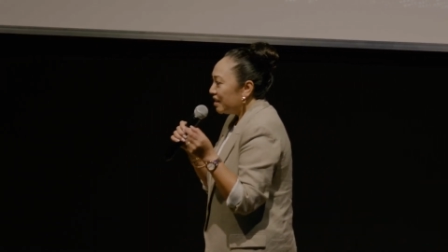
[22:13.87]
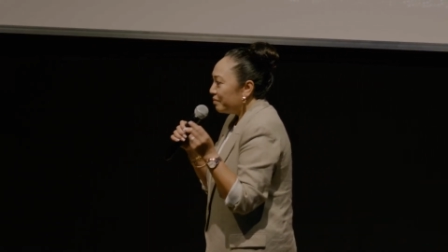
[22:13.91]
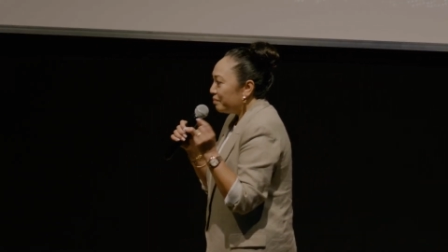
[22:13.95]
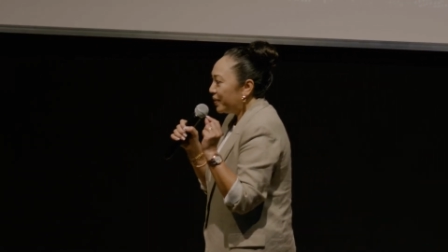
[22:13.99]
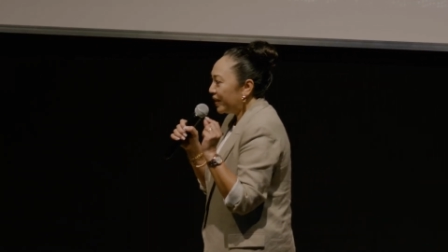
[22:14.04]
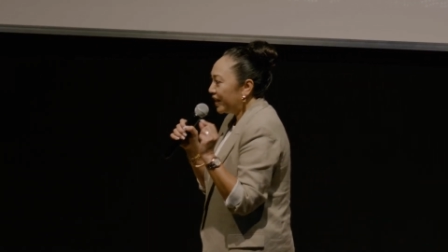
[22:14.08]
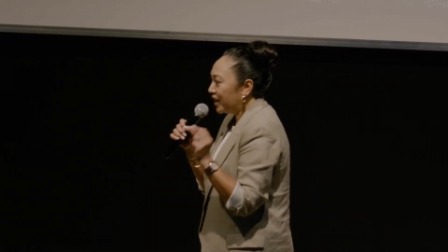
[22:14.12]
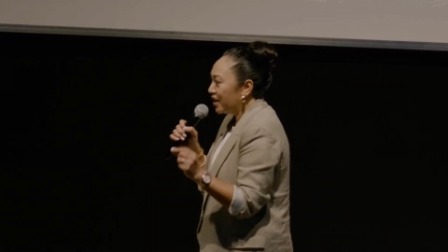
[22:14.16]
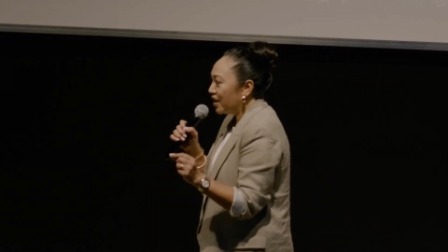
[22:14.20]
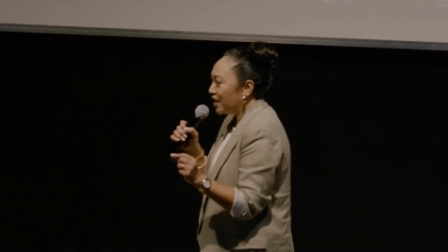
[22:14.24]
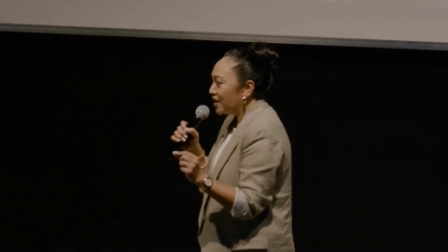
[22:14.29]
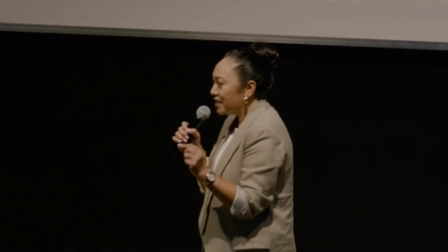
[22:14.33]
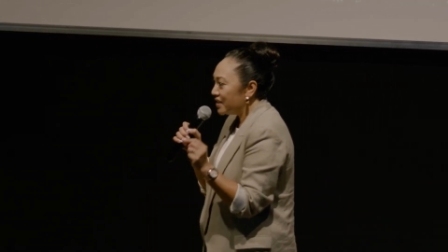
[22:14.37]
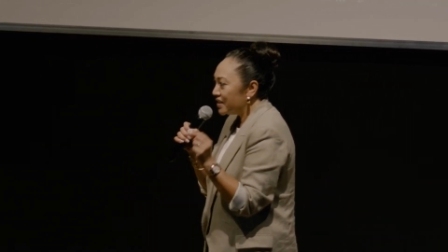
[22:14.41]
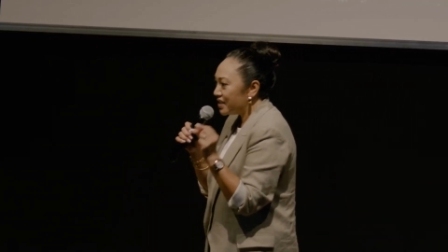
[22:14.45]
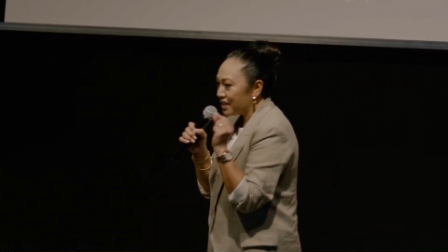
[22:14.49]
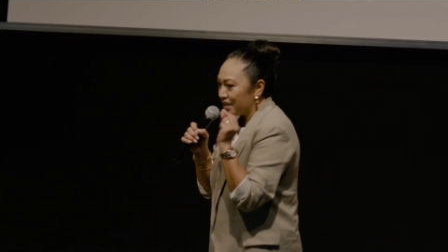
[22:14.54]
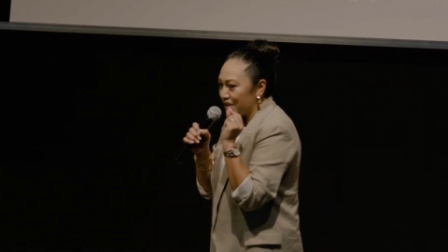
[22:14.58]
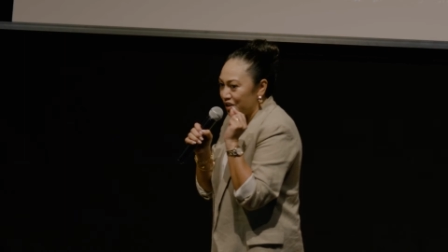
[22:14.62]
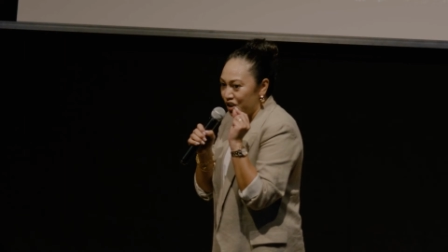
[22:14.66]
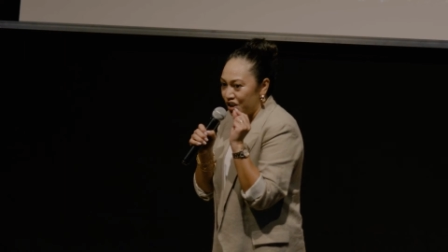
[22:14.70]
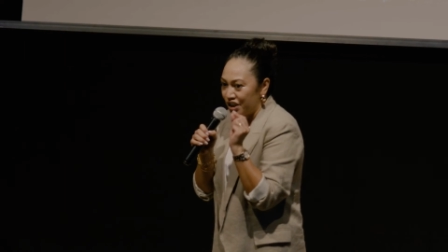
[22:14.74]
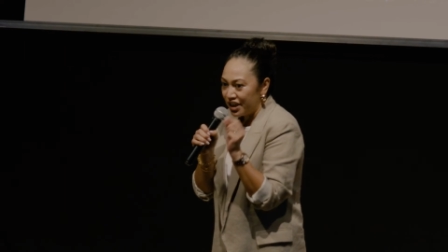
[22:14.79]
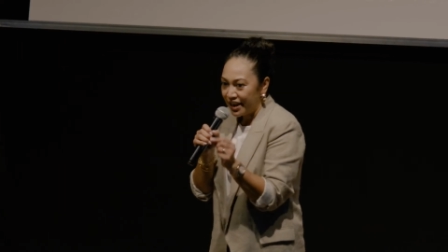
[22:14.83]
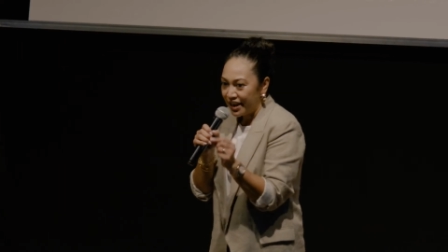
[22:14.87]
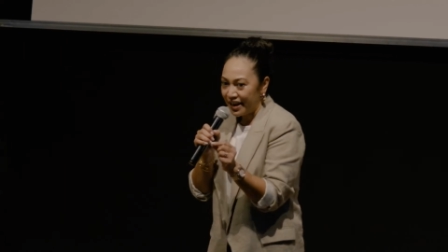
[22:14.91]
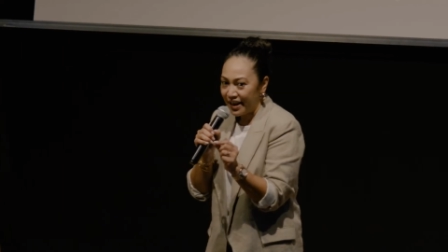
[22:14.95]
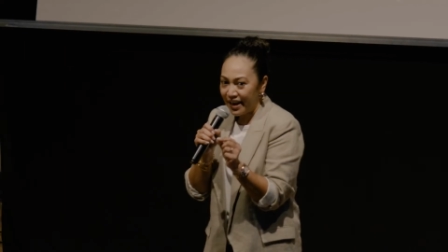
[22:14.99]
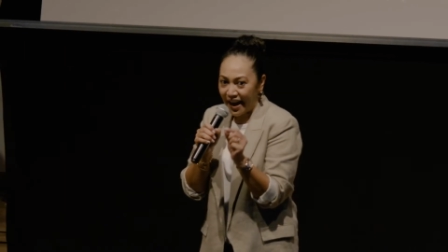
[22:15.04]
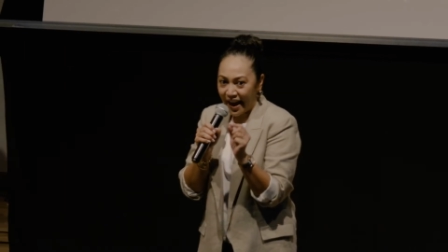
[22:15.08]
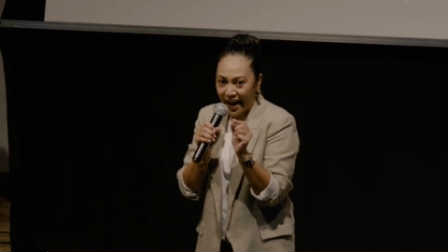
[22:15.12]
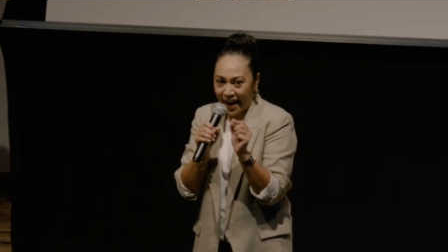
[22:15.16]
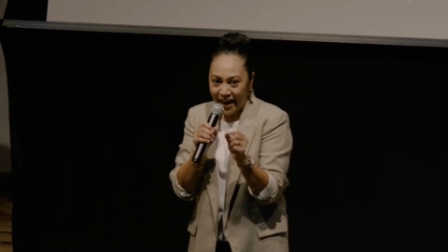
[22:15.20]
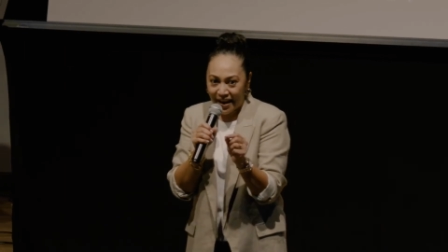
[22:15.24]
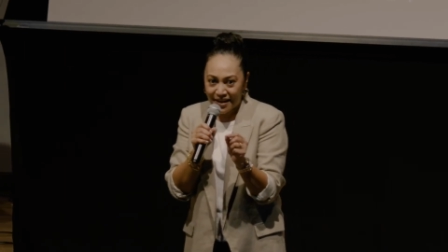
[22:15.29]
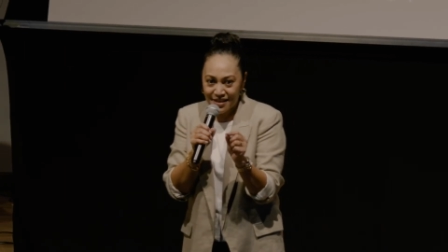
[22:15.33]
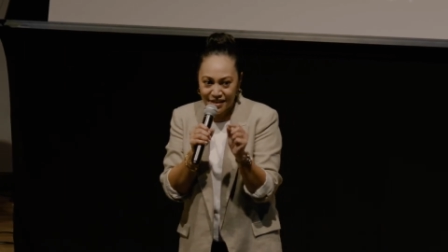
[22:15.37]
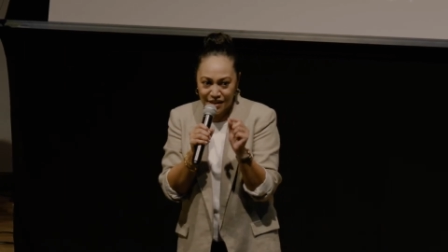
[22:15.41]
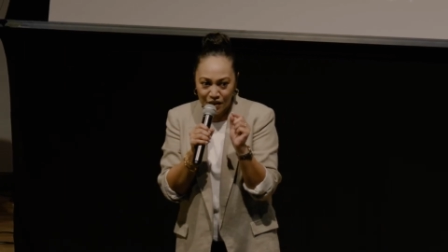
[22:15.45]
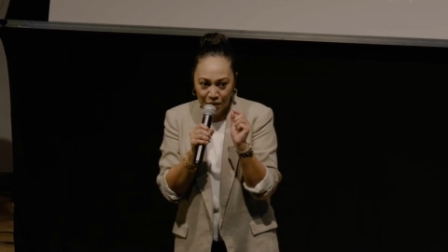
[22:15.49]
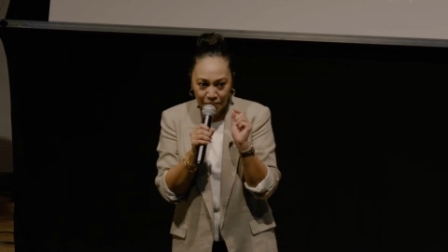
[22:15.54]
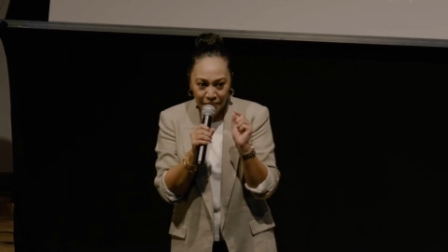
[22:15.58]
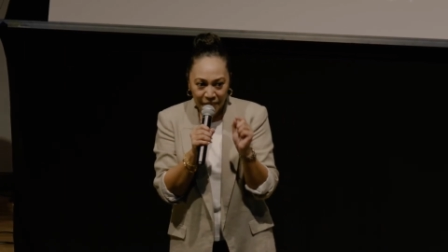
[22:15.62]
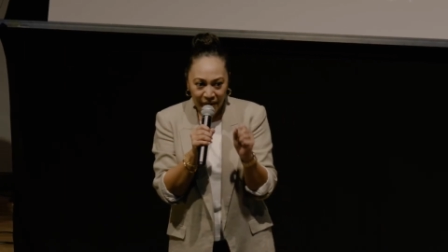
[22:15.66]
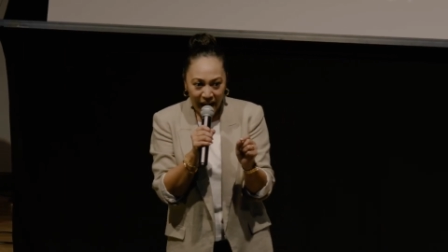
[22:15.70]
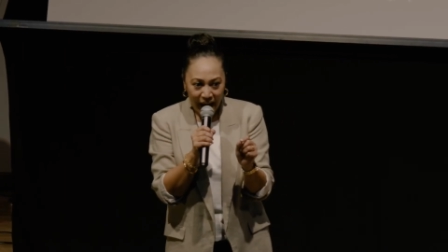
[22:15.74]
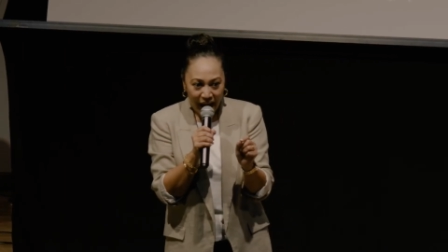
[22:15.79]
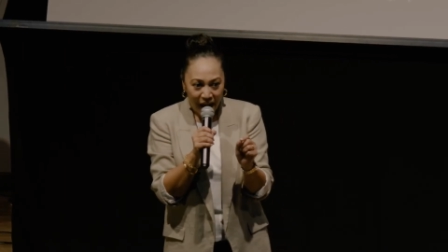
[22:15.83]
because she has the
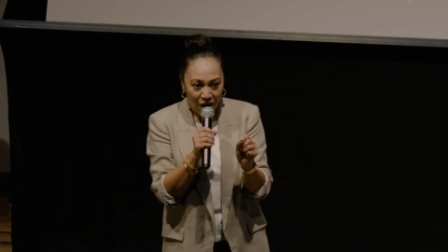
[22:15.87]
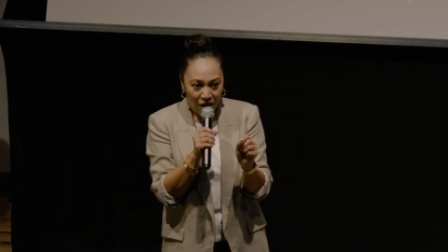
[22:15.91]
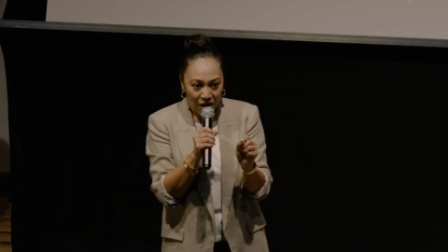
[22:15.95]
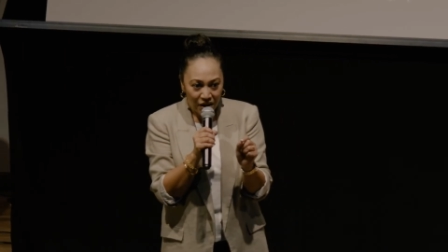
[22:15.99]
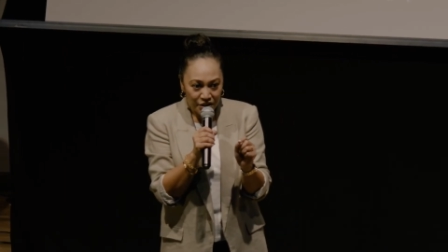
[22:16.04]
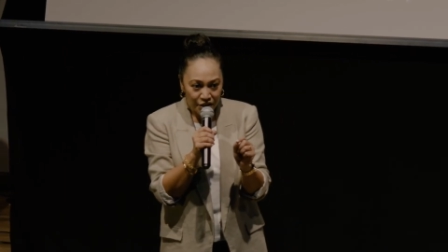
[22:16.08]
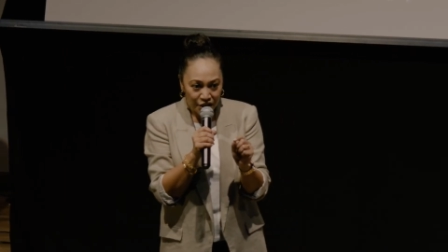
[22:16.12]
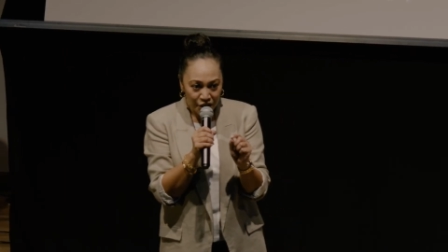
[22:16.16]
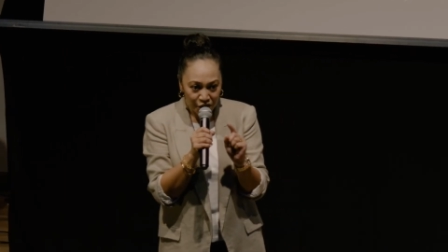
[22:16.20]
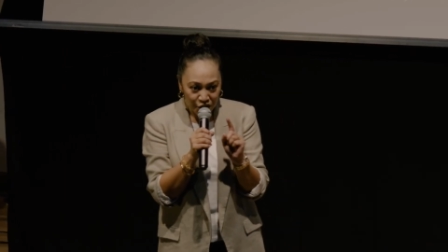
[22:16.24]
power to